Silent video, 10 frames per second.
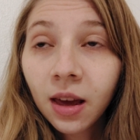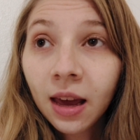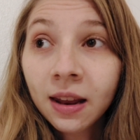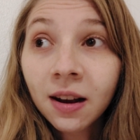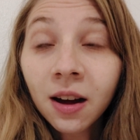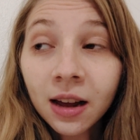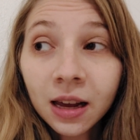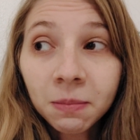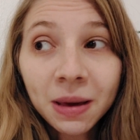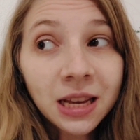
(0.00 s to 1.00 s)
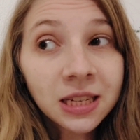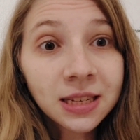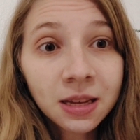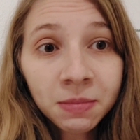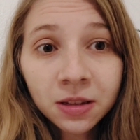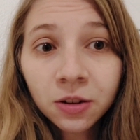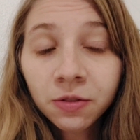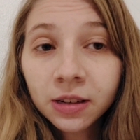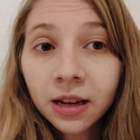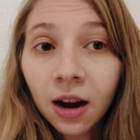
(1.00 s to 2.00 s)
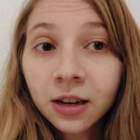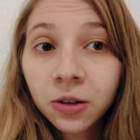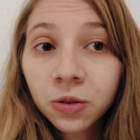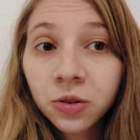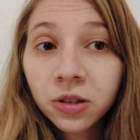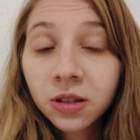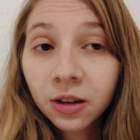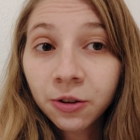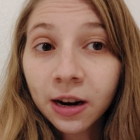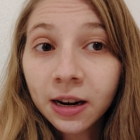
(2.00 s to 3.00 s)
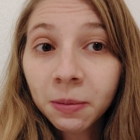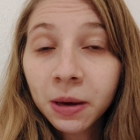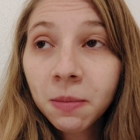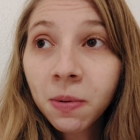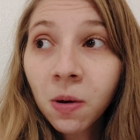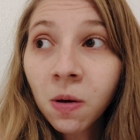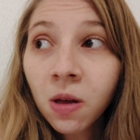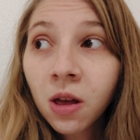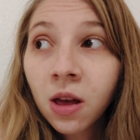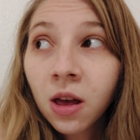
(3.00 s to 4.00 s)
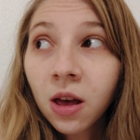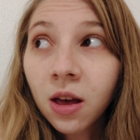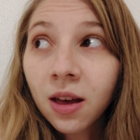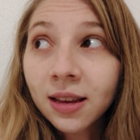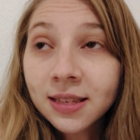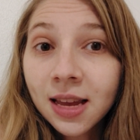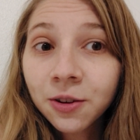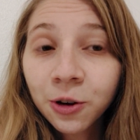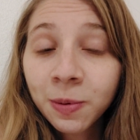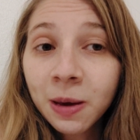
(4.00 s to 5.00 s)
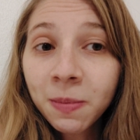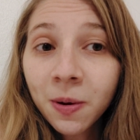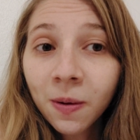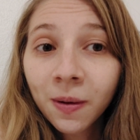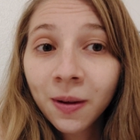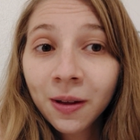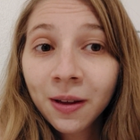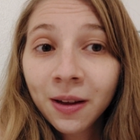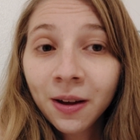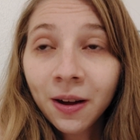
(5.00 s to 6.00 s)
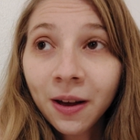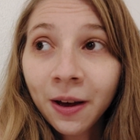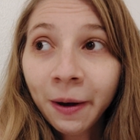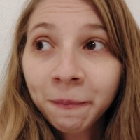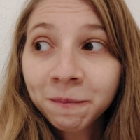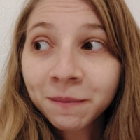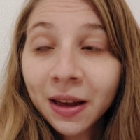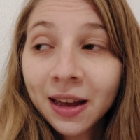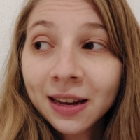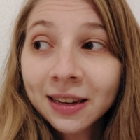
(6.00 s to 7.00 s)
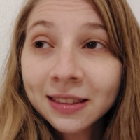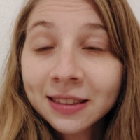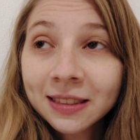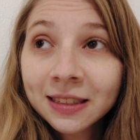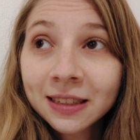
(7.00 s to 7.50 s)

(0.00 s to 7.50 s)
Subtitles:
NI makes them into really idiosyncratic people, eccentric people, and